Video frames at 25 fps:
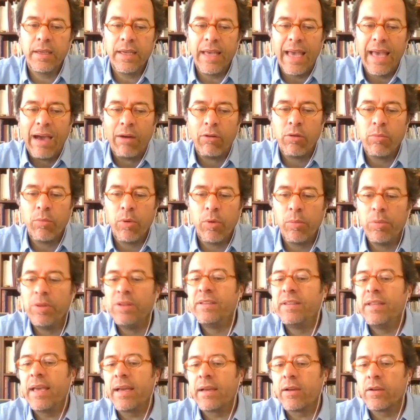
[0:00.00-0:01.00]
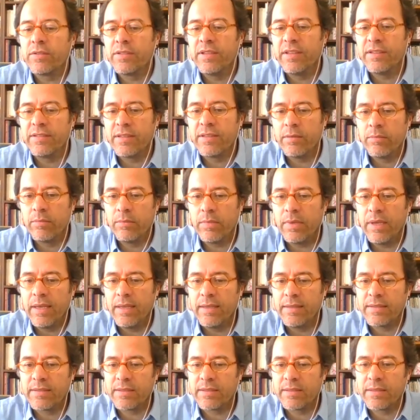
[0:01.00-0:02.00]
our mobility ecosystem
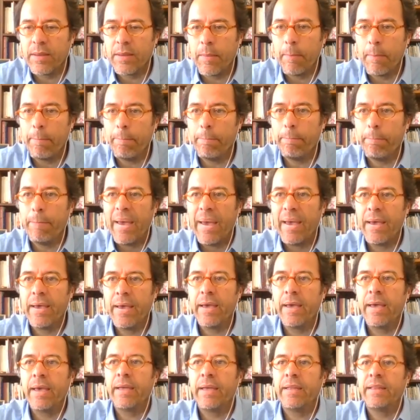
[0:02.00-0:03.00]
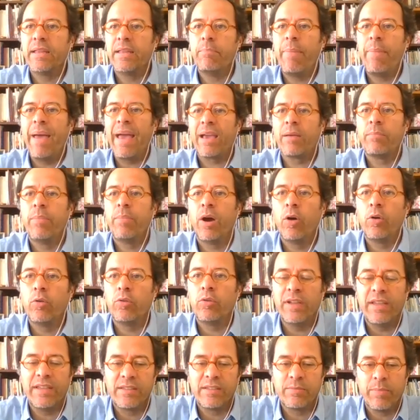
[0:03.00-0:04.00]
is the
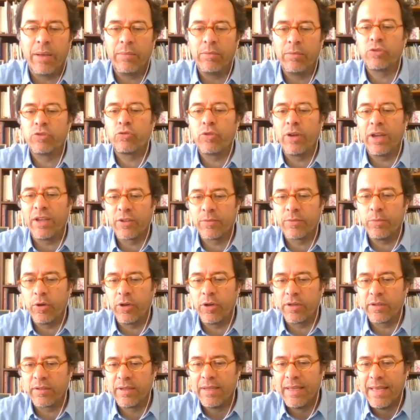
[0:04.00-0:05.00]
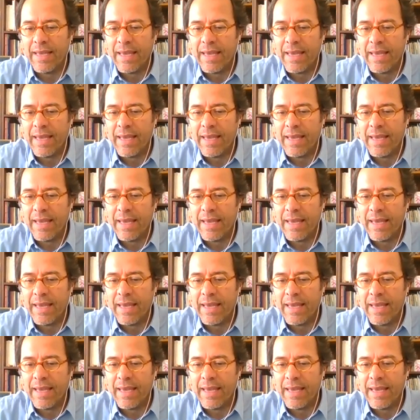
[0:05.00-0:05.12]
backbone is public transport.